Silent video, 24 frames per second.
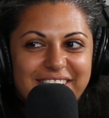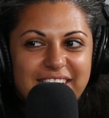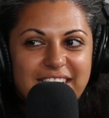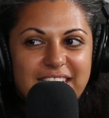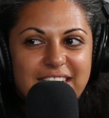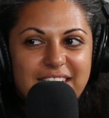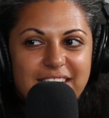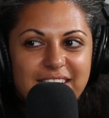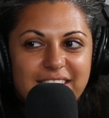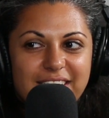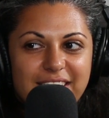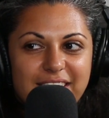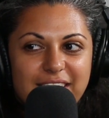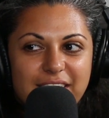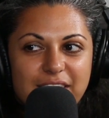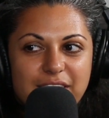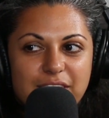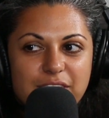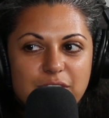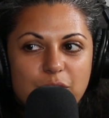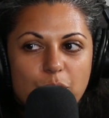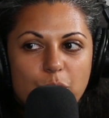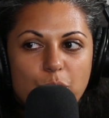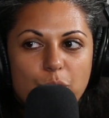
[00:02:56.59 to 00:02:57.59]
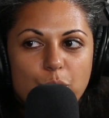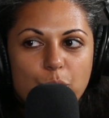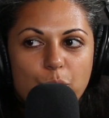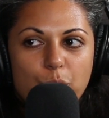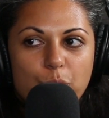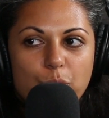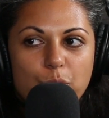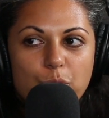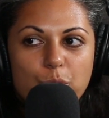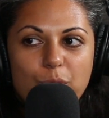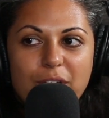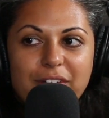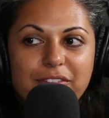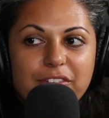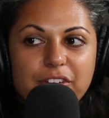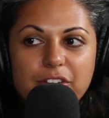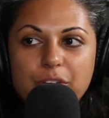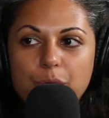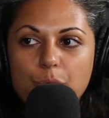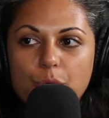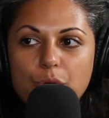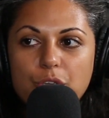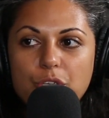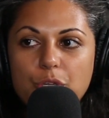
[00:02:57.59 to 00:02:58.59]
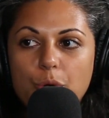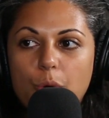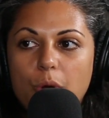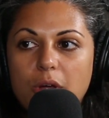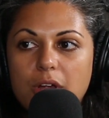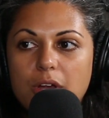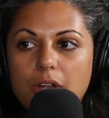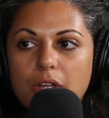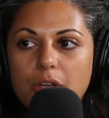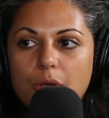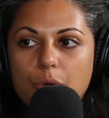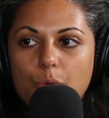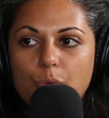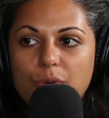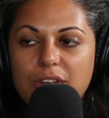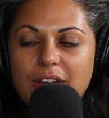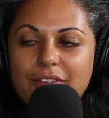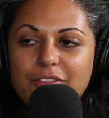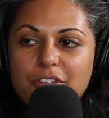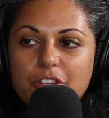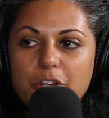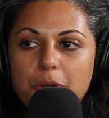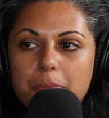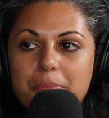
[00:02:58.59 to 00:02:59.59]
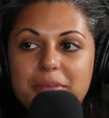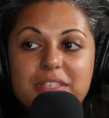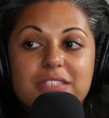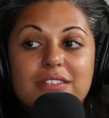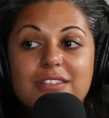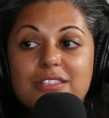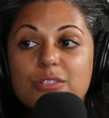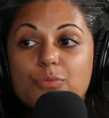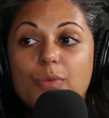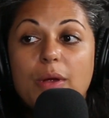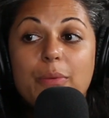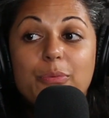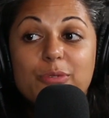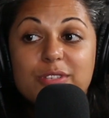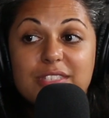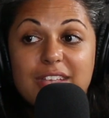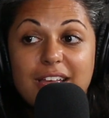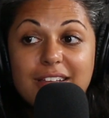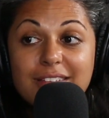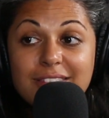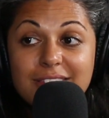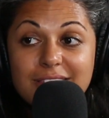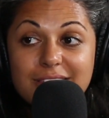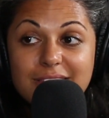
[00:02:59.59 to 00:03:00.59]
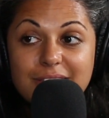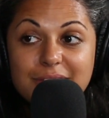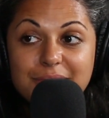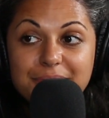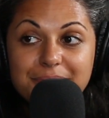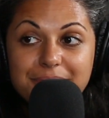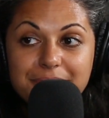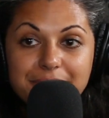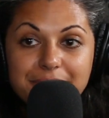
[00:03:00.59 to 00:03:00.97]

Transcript: Right? So whatever your business represents,